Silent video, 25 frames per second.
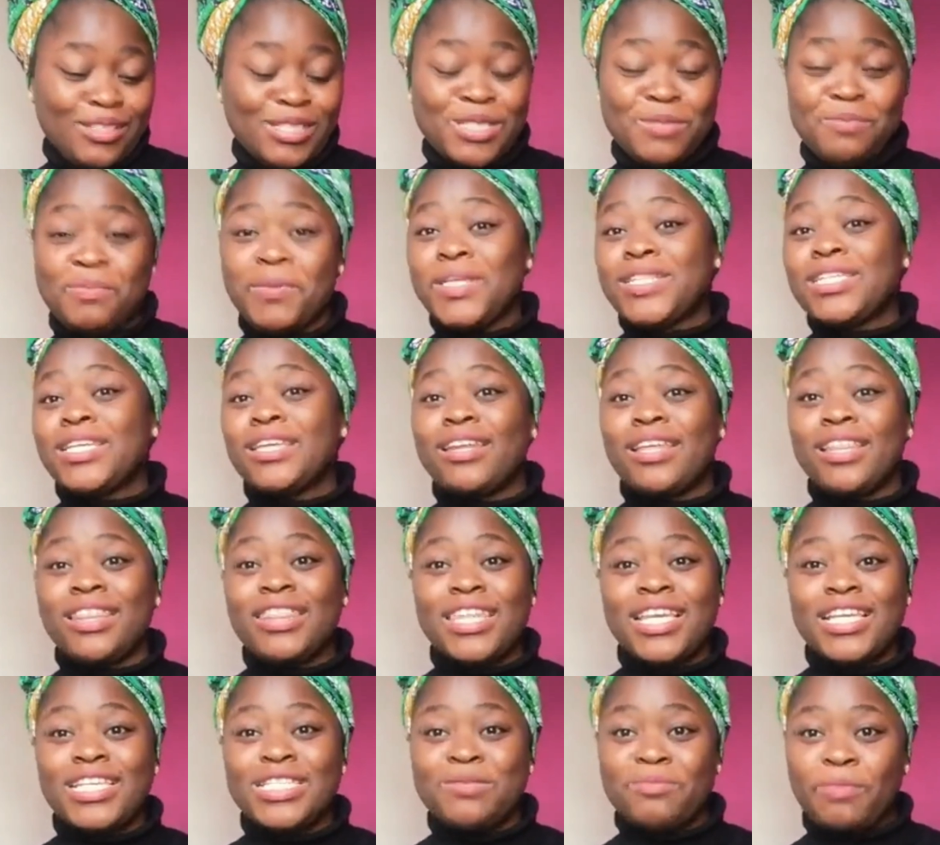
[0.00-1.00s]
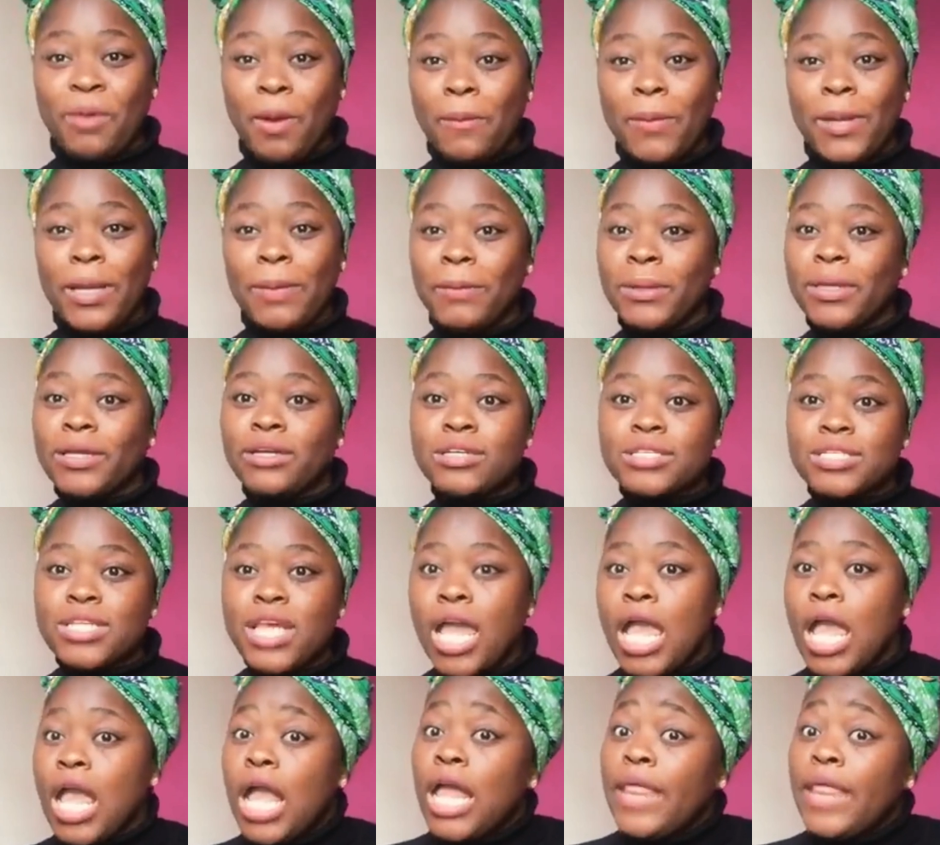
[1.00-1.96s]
to speak certain things properly, because